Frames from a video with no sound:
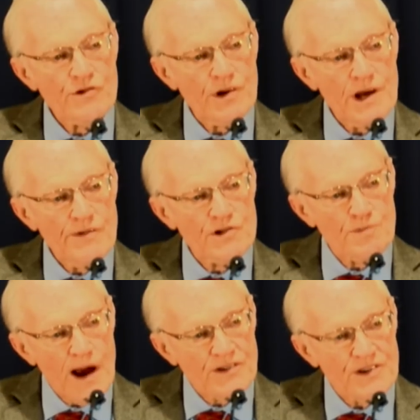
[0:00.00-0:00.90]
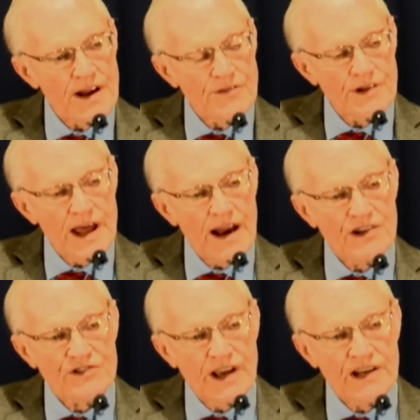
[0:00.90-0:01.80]
was, he was president of the United
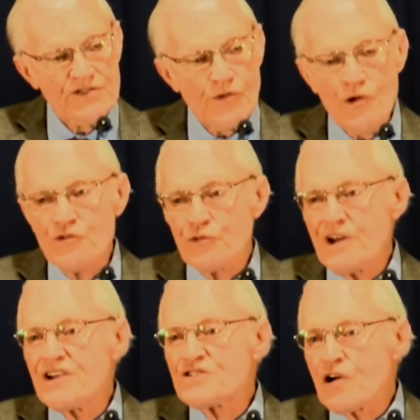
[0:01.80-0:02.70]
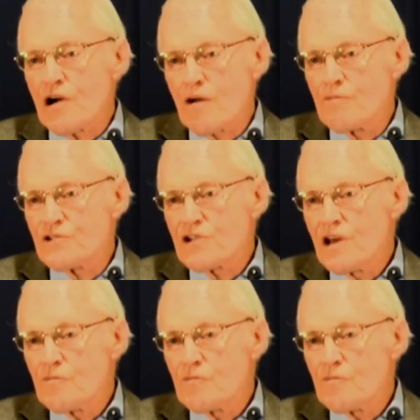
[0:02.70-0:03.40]
States for three terms,